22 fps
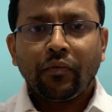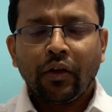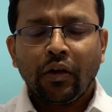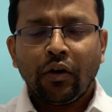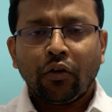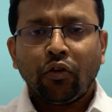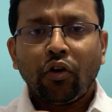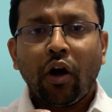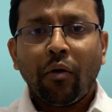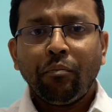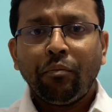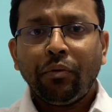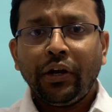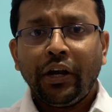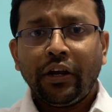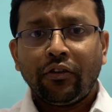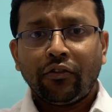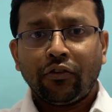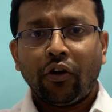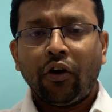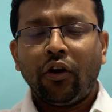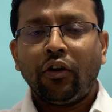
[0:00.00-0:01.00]

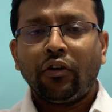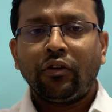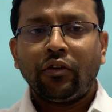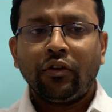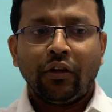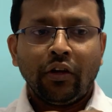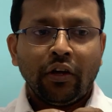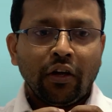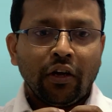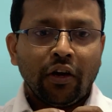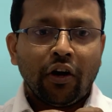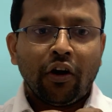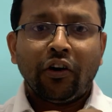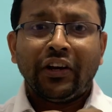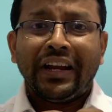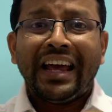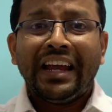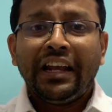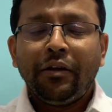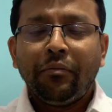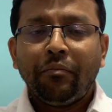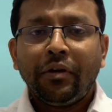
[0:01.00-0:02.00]
components or
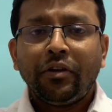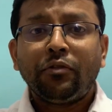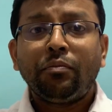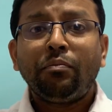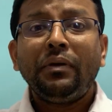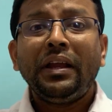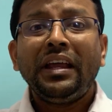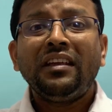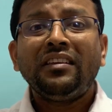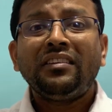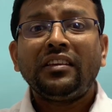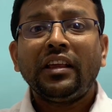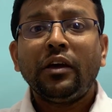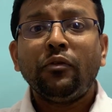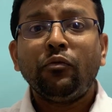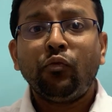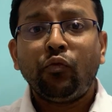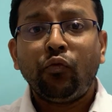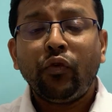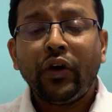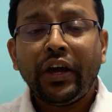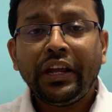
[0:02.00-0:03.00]
elements plays a
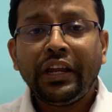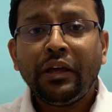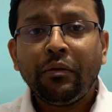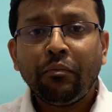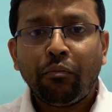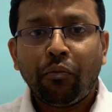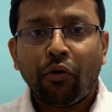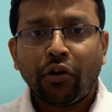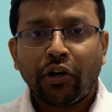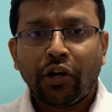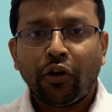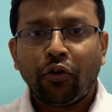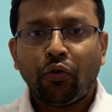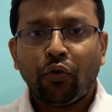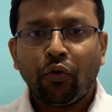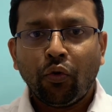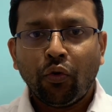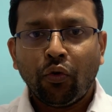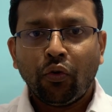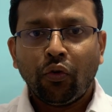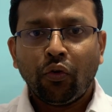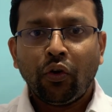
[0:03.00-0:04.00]
very important
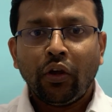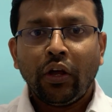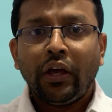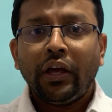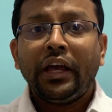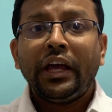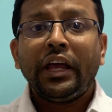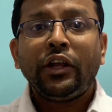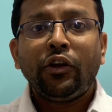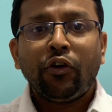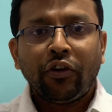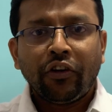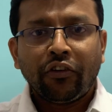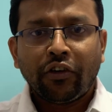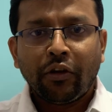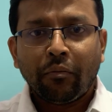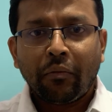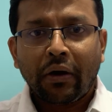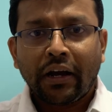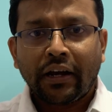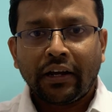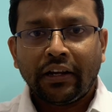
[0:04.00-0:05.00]
role in your digital
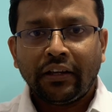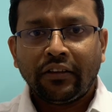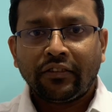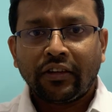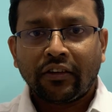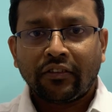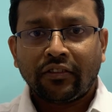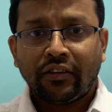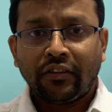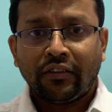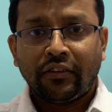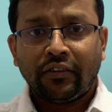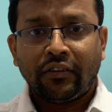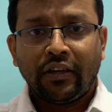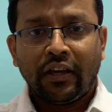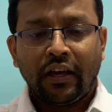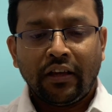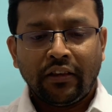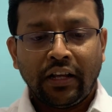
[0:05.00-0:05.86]
marketing success.